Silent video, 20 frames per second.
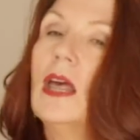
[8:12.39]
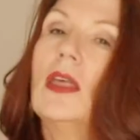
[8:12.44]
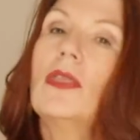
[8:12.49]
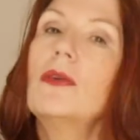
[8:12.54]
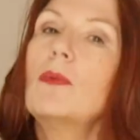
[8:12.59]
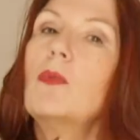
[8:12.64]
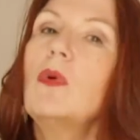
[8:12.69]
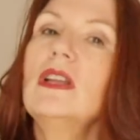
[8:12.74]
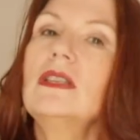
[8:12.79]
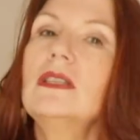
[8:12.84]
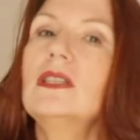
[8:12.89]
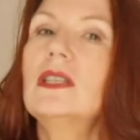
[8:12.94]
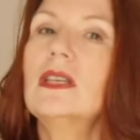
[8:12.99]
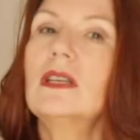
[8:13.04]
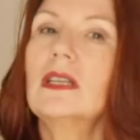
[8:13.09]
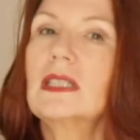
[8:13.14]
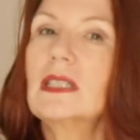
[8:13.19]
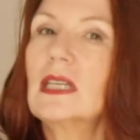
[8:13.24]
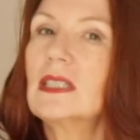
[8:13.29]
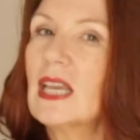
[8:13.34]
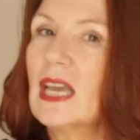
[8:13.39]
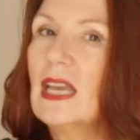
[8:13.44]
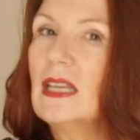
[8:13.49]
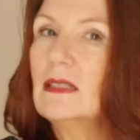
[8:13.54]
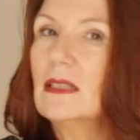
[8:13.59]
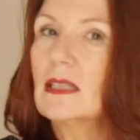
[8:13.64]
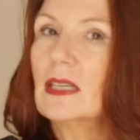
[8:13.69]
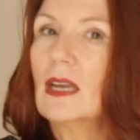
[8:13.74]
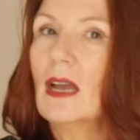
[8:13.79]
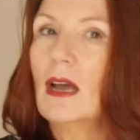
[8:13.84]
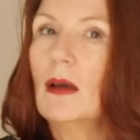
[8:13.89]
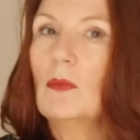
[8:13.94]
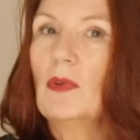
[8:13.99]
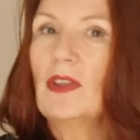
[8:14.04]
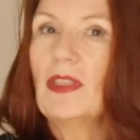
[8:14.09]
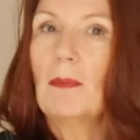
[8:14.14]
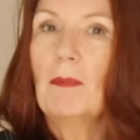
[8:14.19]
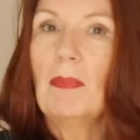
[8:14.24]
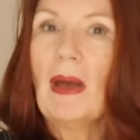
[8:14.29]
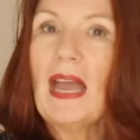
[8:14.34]
The ones that tend to come
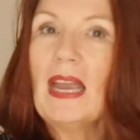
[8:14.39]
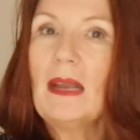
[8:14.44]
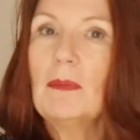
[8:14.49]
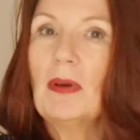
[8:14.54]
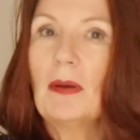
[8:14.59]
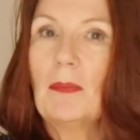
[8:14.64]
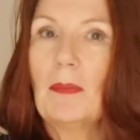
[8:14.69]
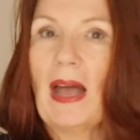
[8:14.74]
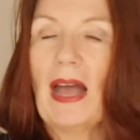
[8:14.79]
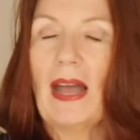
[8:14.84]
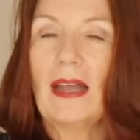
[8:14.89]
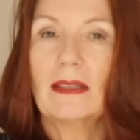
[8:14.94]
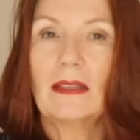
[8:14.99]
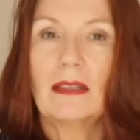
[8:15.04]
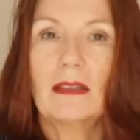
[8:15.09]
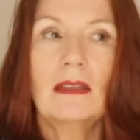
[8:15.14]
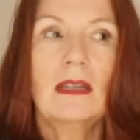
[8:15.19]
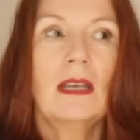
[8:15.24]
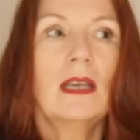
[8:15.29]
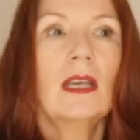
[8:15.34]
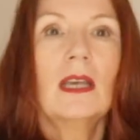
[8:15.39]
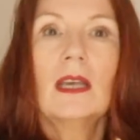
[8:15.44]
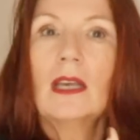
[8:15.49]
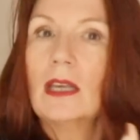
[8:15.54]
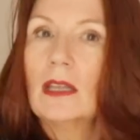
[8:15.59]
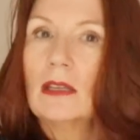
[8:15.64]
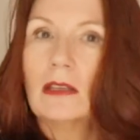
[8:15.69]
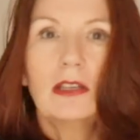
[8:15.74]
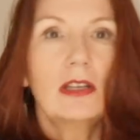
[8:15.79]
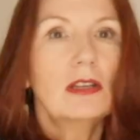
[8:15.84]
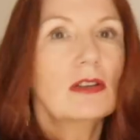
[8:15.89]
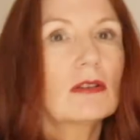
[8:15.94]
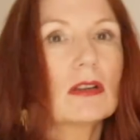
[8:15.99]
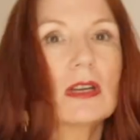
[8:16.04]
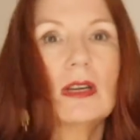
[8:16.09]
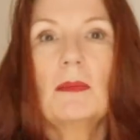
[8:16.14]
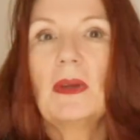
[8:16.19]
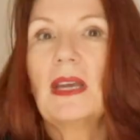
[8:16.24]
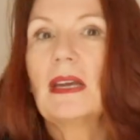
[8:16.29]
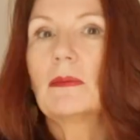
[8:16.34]
with a paper pattern, you're not
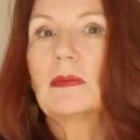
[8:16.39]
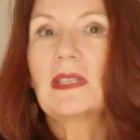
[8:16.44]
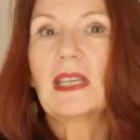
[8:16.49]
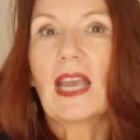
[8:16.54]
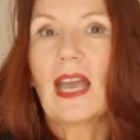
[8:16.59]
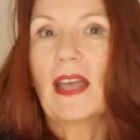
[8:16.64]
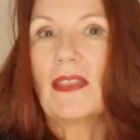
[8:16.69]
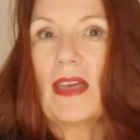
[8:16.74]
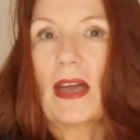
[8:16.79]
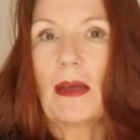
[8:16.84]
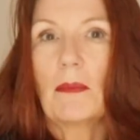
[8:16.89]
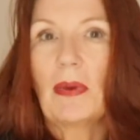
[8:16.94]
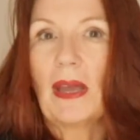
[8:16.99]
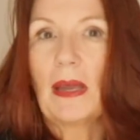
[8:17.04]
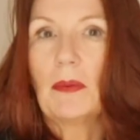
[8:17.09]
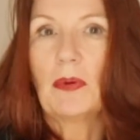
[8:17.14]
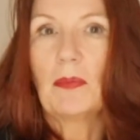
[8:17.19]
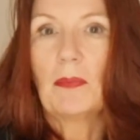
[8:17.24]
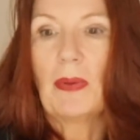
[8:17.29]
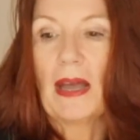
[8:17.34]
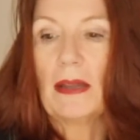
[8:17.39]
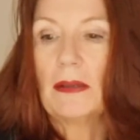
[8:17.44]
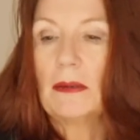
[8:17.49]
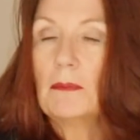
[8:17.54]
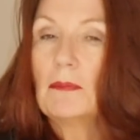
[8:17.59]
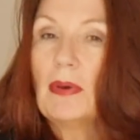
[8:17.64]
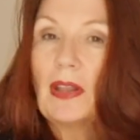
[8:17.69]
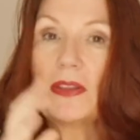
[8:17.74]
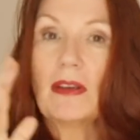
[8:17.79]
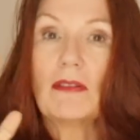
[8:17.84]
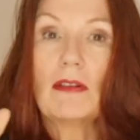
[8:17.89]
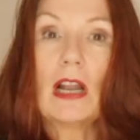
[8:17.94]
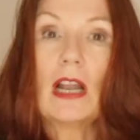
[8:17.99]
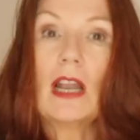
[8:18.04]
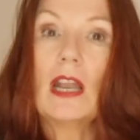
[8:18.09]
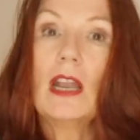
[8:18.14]
going to be able to get that paper pattern, but there are